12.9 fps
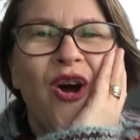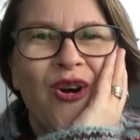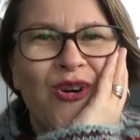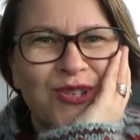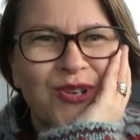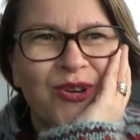
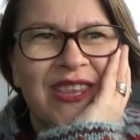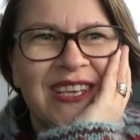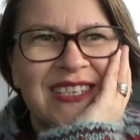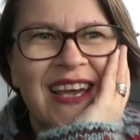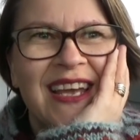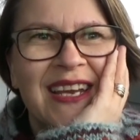Also, the
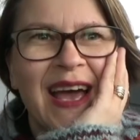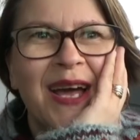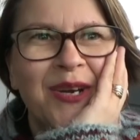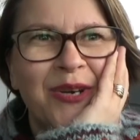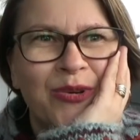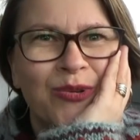St.
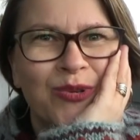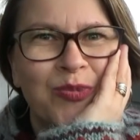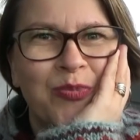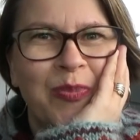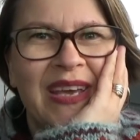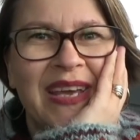Andrews
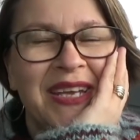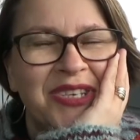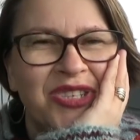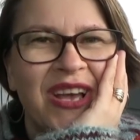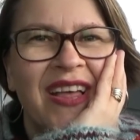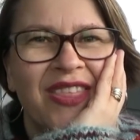
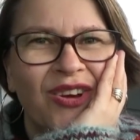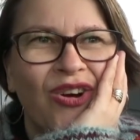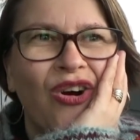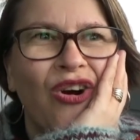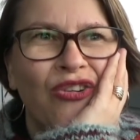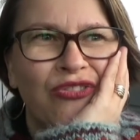Beach and the
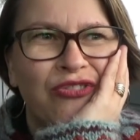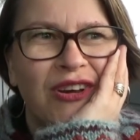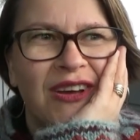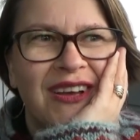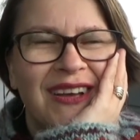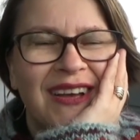golf
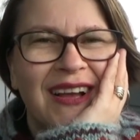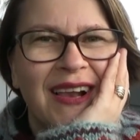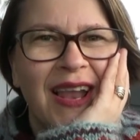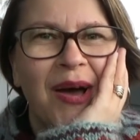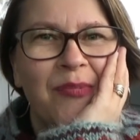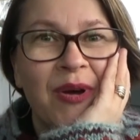
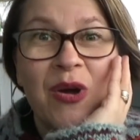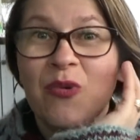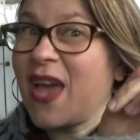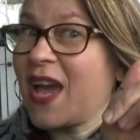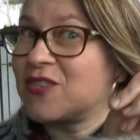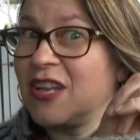club.
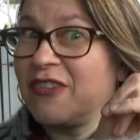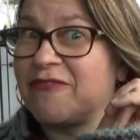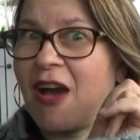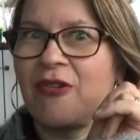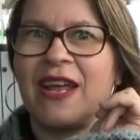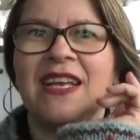We actually
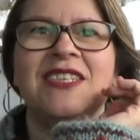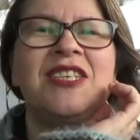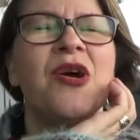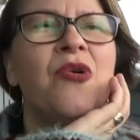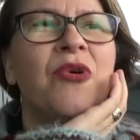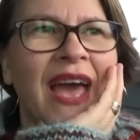found a
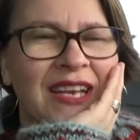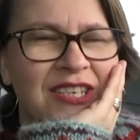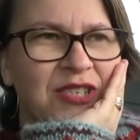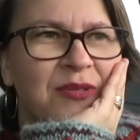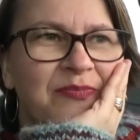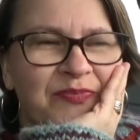
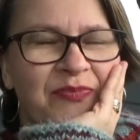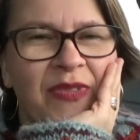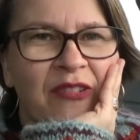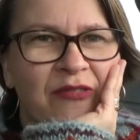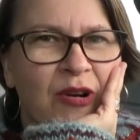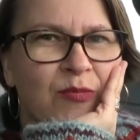geocache
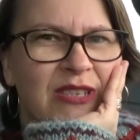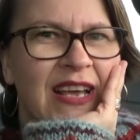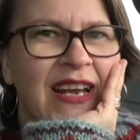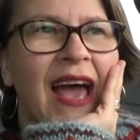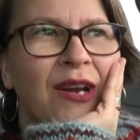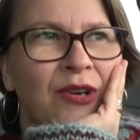from
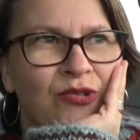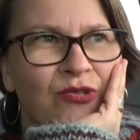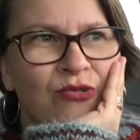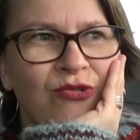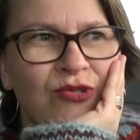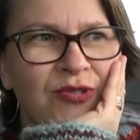St.
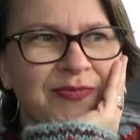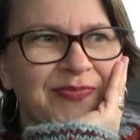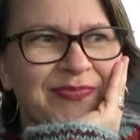Andrews.